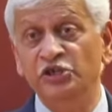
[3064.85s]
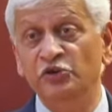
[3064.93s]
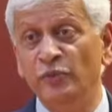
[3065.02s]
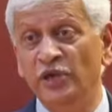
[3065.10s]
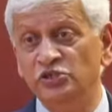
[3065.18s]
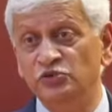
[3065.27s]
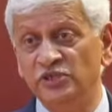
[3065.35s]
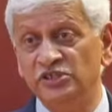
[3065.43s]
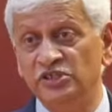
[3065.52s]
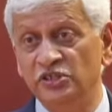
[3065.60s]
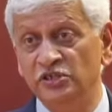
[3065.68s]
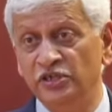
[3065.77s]

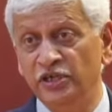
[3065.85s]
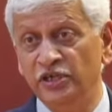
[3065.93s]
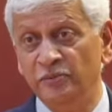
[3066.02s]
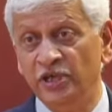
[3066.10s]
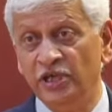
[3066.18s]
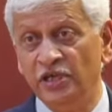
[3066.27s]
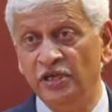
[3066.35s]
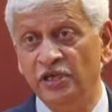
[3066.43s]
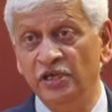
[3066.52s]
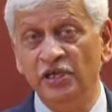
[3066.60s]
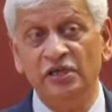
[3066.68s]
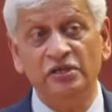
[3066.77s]
achievements will certainly
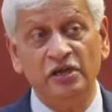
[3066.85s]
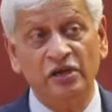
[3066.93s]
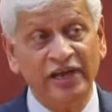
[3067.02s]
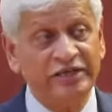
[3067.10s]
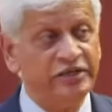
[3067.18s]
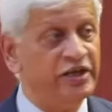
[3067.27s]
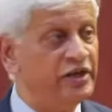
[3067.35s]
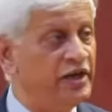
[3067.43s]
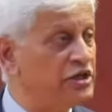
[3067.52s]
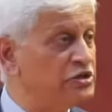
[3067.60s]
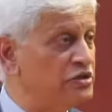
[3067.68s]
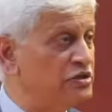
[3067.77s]
be in the
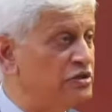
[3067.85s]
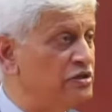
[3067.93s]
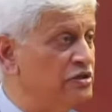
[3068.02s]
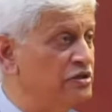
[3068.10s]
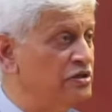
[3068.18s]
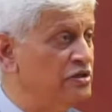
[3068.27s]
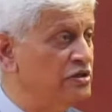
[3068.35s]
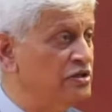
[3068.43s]
right direction.